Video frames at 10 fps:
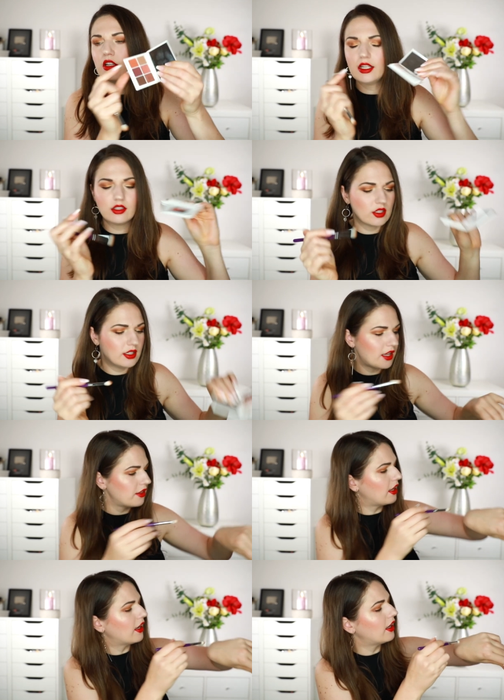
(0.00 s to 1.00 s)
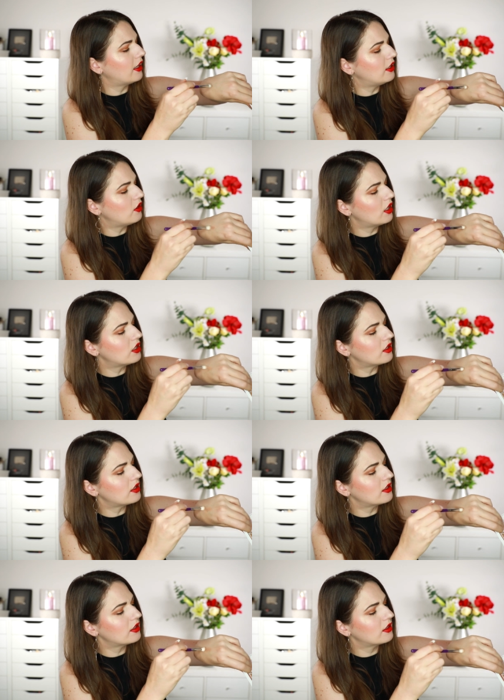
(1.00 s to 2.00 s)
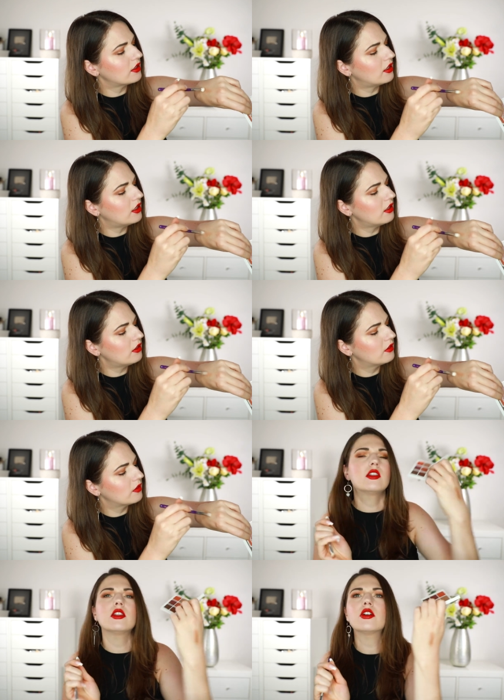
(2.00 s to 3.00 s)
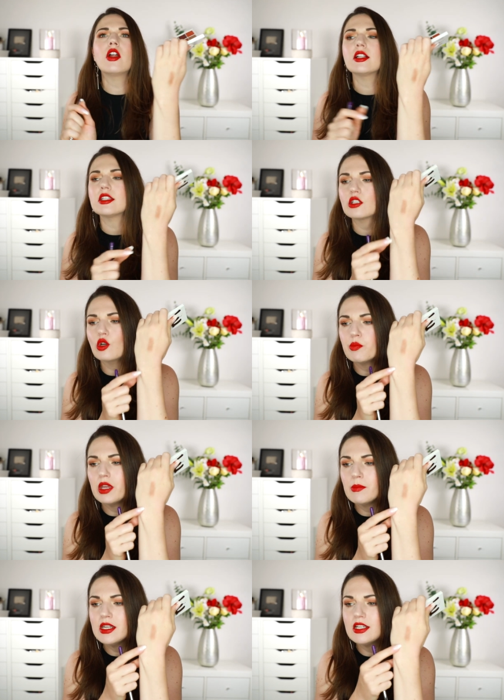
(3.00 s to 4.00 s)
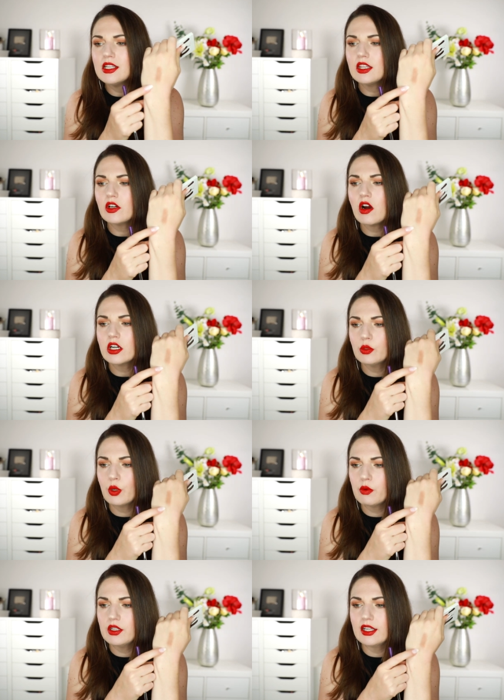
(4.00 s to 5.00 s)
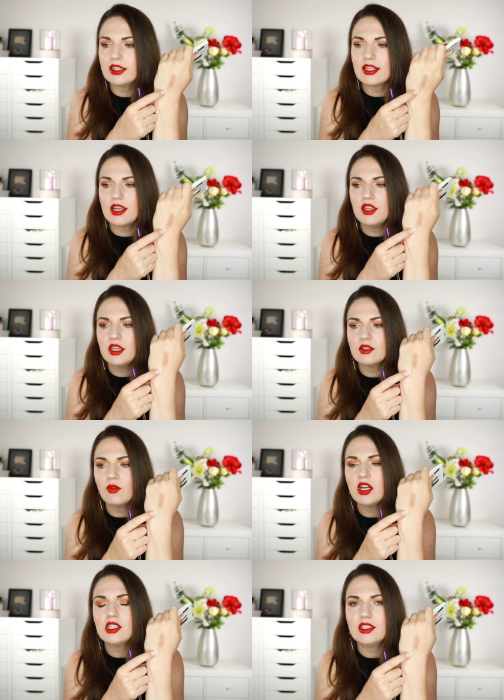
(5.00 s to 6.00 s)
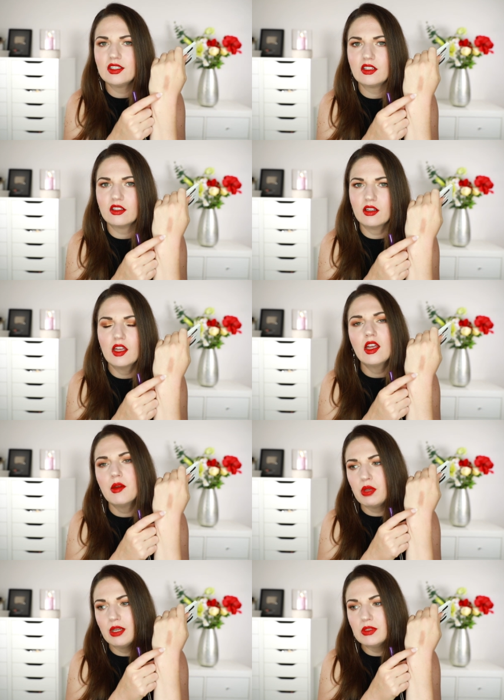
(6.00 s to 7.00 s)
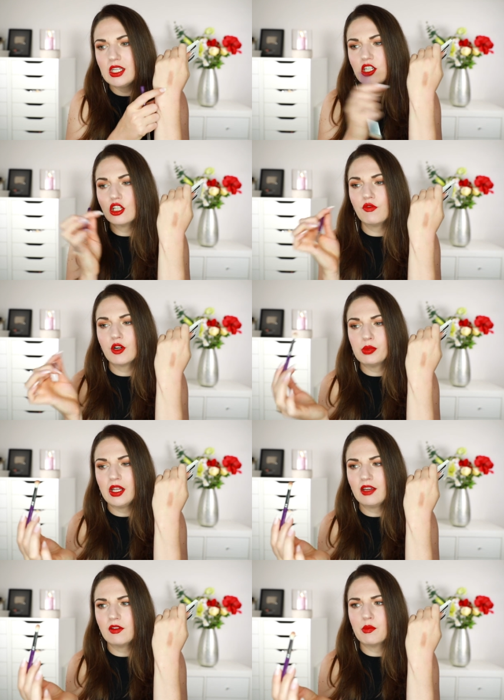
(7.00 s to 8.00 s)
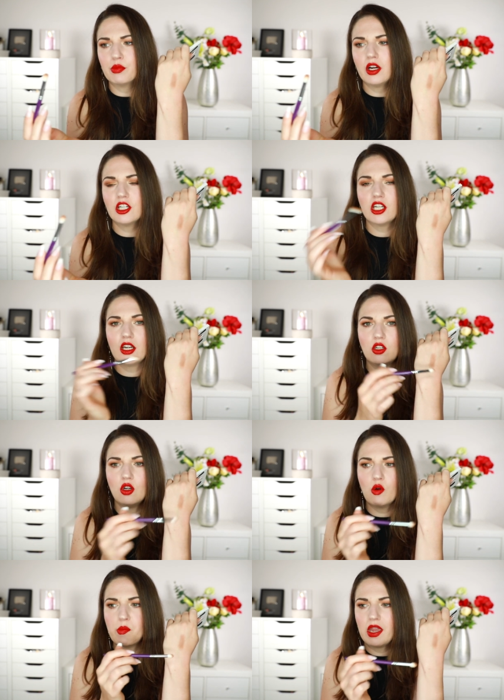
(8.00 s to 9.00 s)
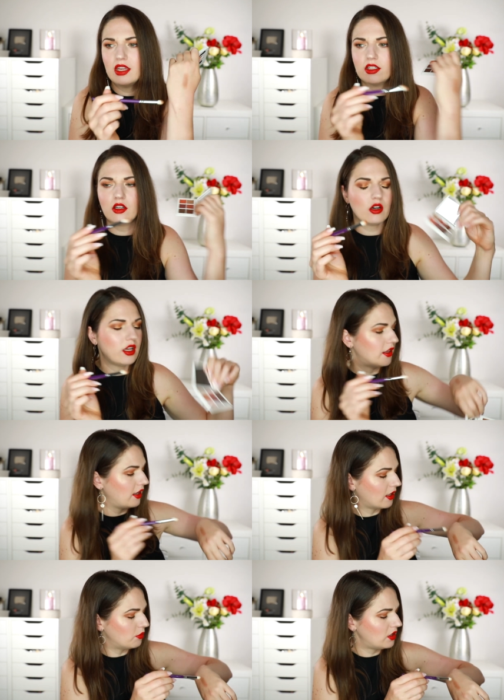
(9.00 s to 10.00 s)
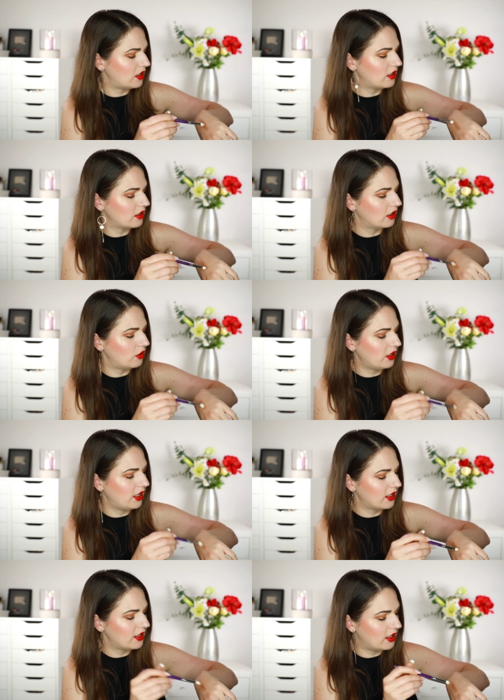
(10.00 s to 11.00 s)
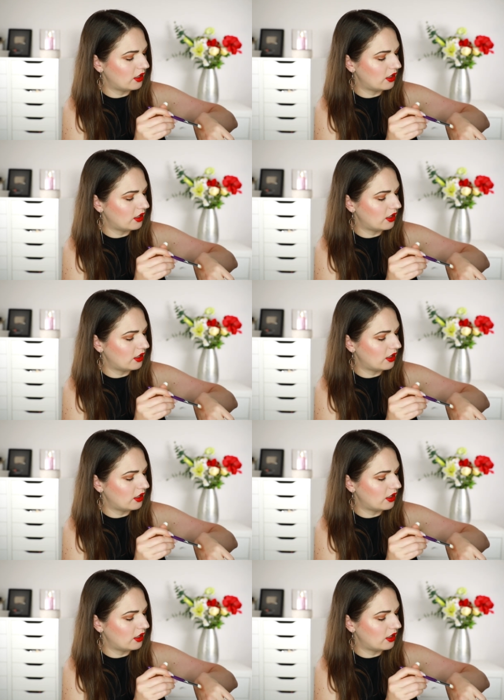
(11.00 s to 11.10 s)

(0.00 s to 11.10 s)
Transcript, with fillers: Like, there's nothing, and you can just, you know? They're not so pigmented that they're hard to work with. Like, that, I think, is very decent pigmentation for applying with a brush and no base underneath. Like, I'm just going like this.